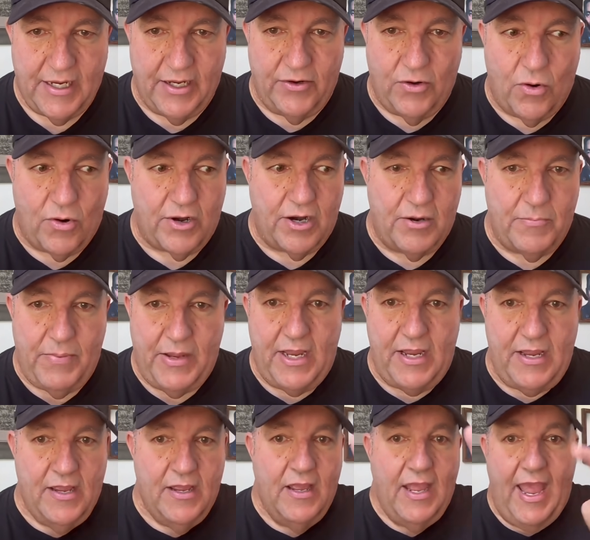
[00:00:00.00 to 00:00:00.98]
order to
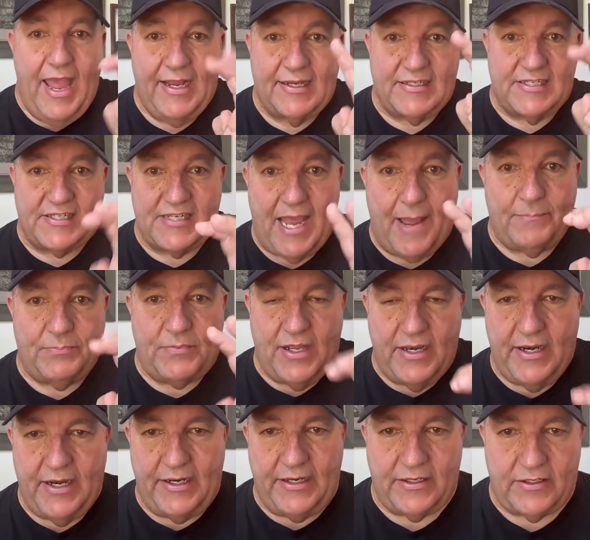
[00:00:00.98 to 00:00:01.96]
be accepted
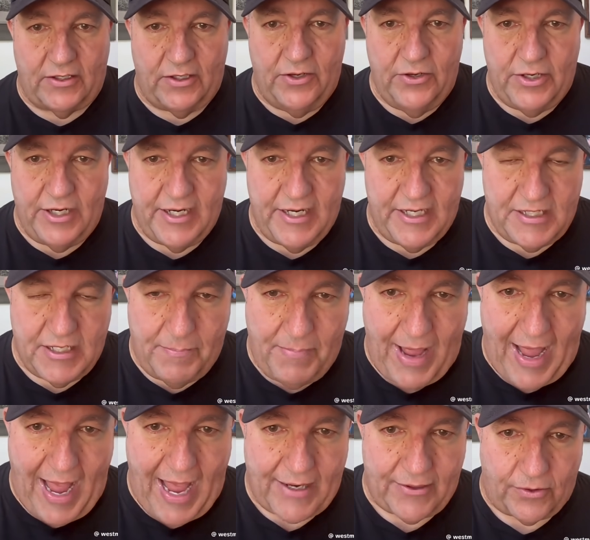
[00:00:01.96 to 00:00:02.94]
and included in the
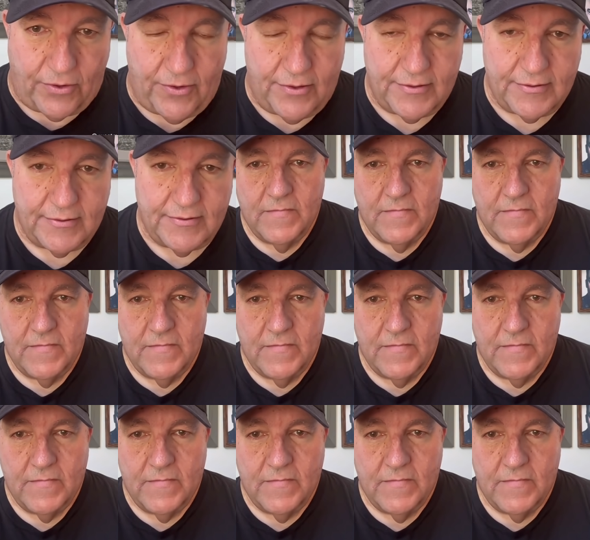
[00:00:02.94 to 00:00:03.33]
battle.